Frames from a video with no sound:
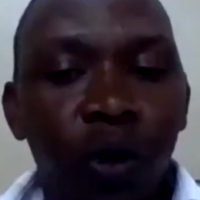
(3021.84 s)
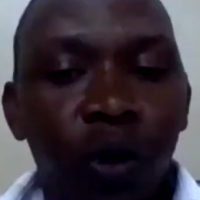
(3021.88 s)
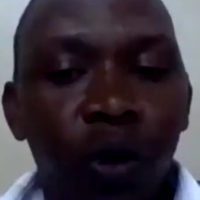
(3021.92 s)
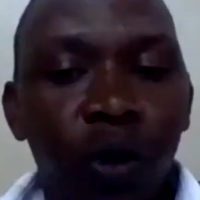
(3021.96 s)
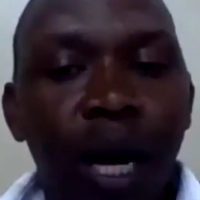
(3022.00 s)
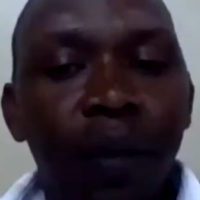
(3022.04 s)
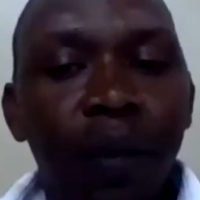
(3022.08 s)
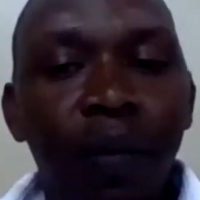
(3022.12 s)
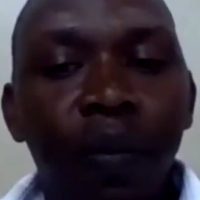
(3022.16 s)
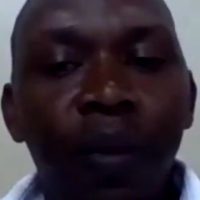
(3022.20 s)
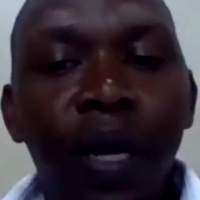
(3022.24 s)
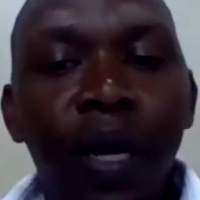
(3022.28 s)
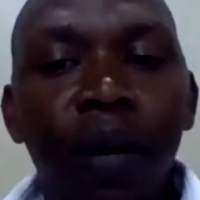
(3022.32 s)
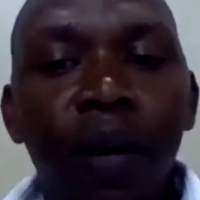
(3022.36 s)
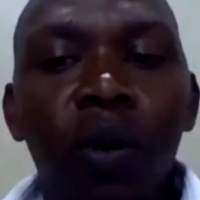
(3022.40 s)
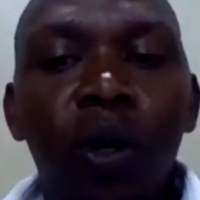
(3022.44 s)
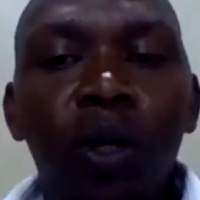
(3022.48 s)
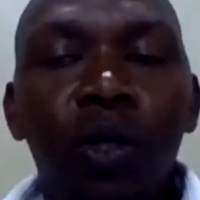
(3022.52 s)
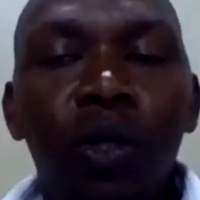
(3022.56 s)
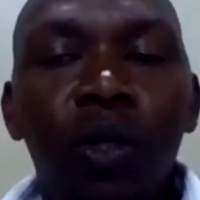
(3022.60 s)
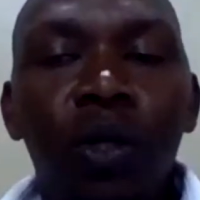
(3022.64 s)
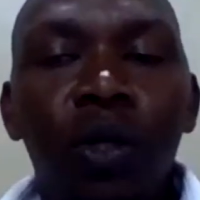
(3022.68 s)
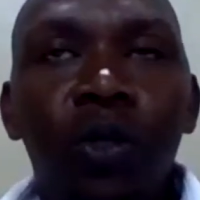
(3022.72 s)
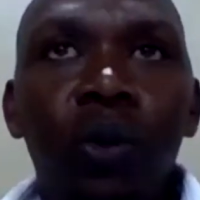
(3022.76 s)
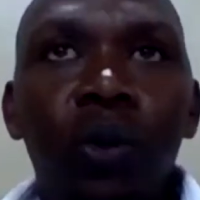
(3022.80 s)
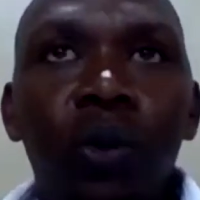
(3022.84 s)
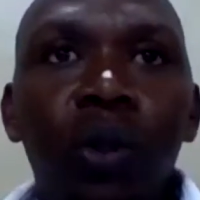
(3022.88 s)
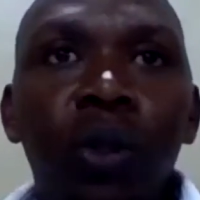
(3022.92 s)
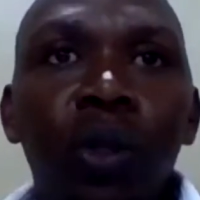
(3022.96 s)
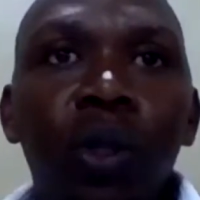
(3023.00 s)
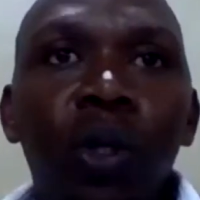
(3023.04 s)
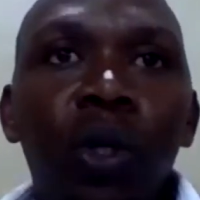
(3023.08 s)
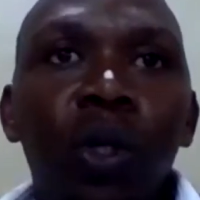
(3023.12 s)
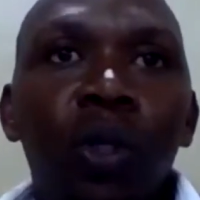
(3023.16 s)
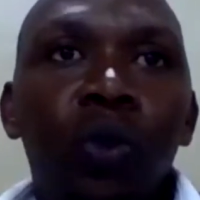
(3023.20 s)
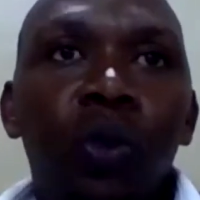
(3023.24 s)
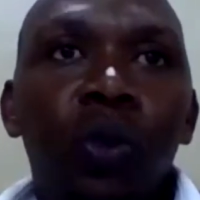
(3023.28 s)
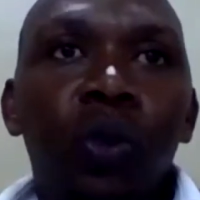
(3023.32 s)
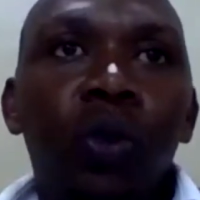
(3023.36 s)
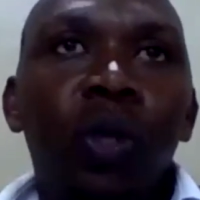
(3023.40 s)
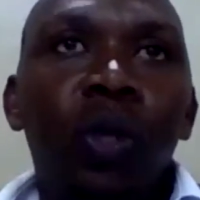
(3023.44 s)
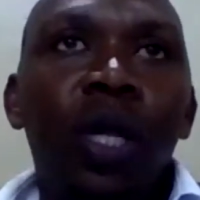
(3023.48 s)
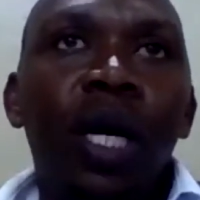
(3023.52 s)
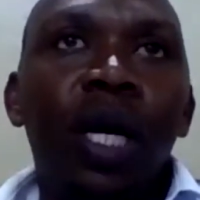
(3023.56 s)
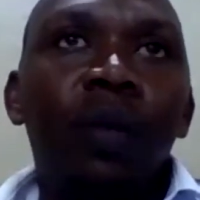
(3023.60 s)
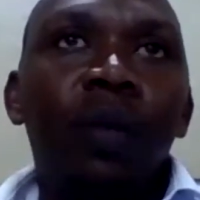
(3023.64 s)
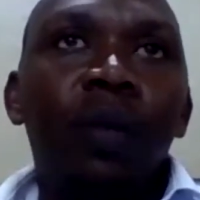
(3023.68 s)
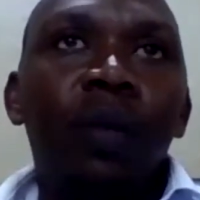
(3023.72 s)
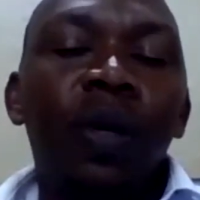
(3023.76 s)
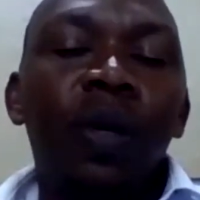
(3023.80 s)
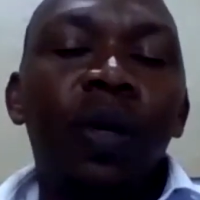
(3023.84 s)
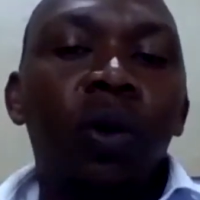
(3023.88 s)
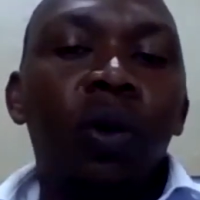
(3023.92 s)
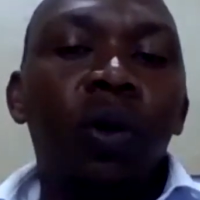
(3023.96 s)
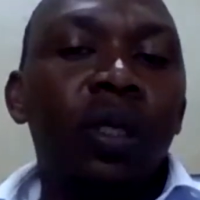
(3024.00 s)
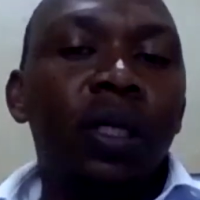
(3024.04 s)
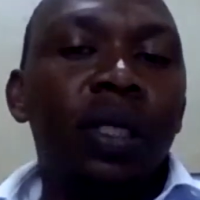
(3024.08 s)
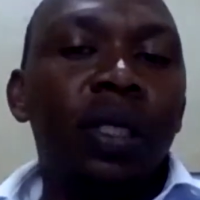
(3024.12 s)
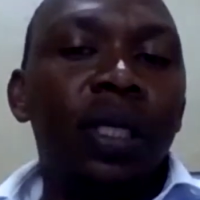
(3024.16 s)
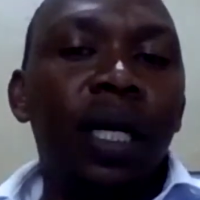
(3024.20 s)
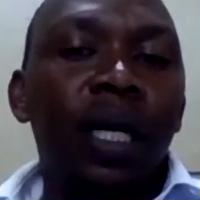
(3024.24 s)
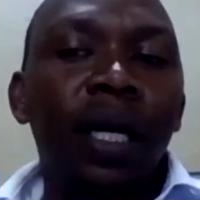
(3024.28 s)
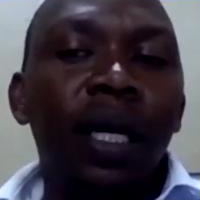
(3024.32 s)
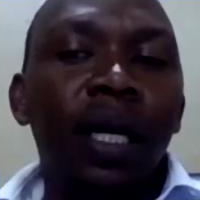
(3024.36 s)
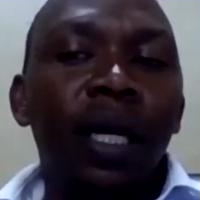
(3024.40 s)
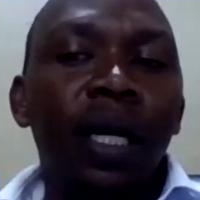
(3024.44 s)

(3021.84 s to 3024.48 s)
You can be able to do that because